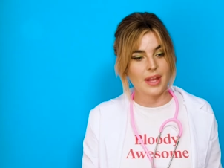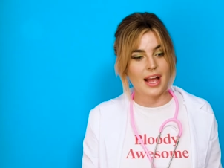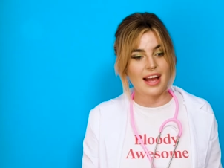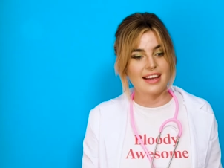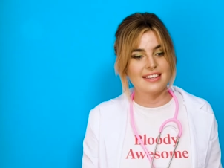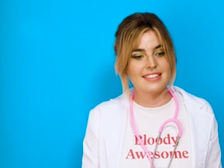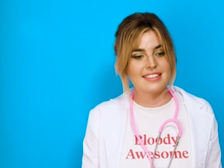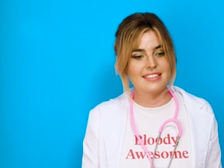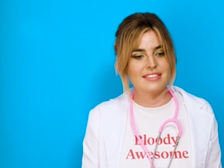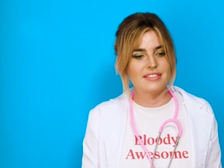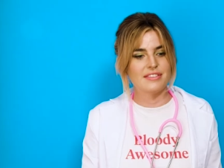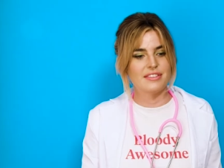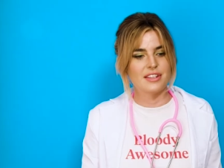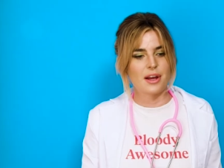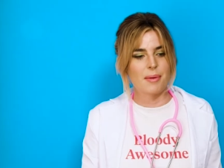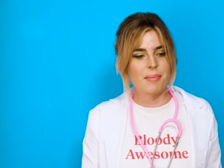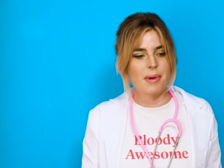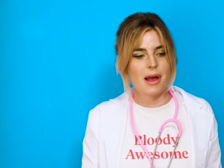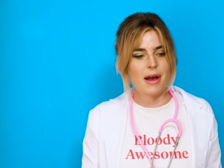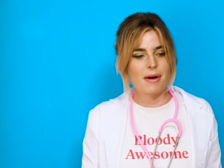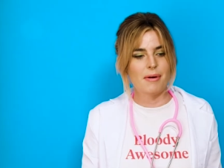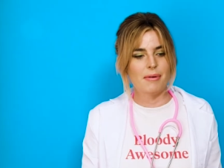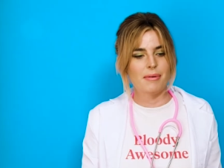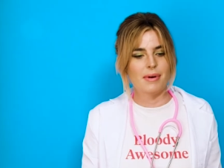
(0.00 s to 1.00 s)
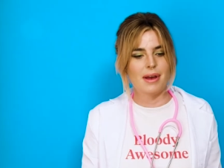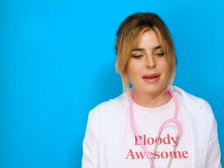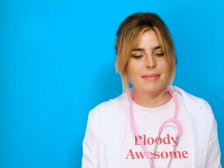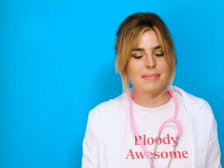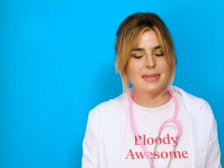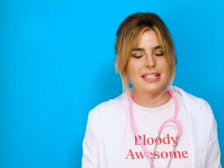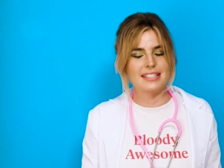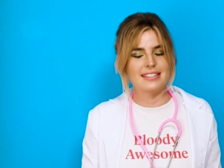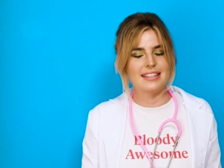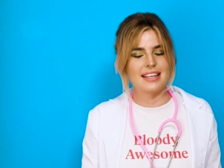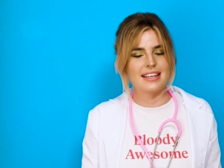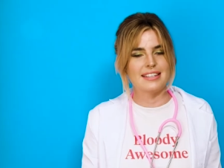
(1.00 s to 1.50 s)
I somehow I
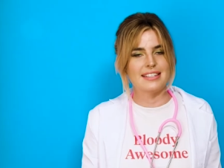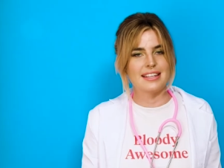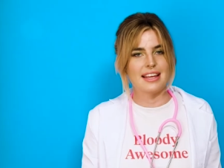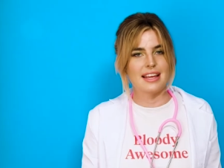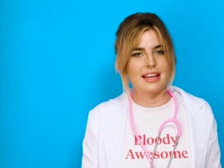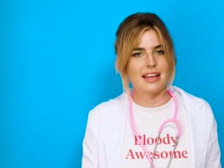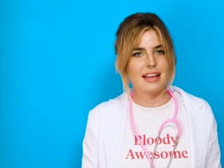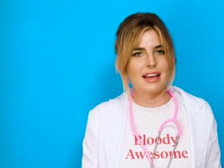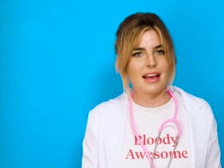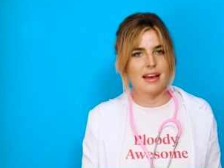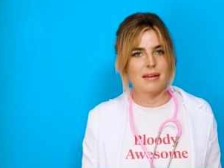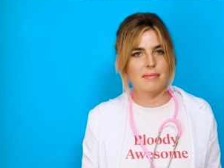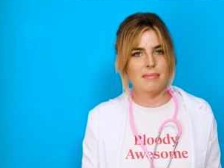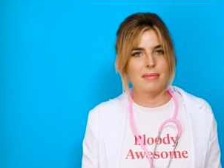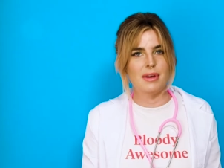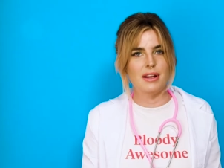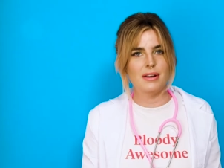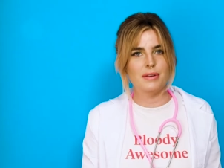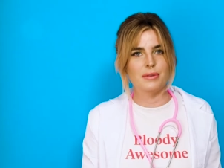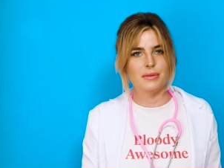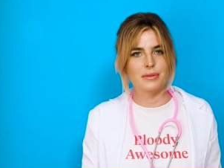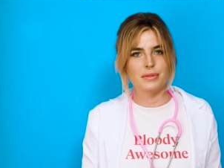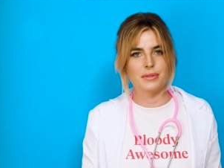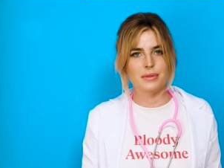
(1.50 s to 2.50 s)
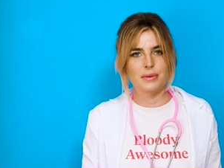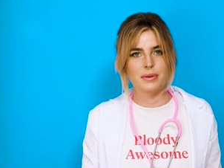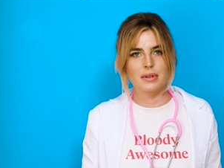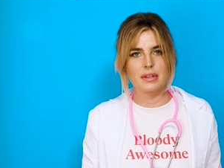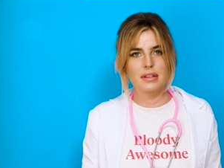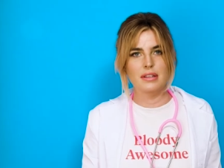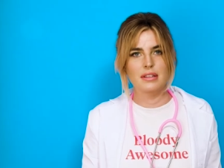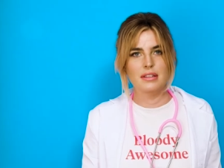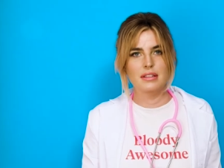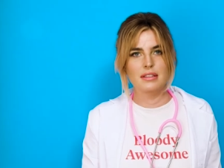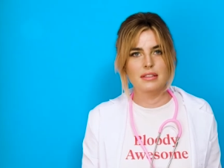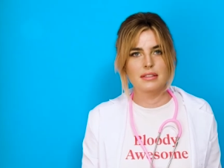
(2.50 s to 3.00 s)
missed that day at medical
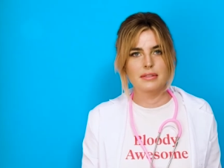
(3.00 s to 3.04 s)
school.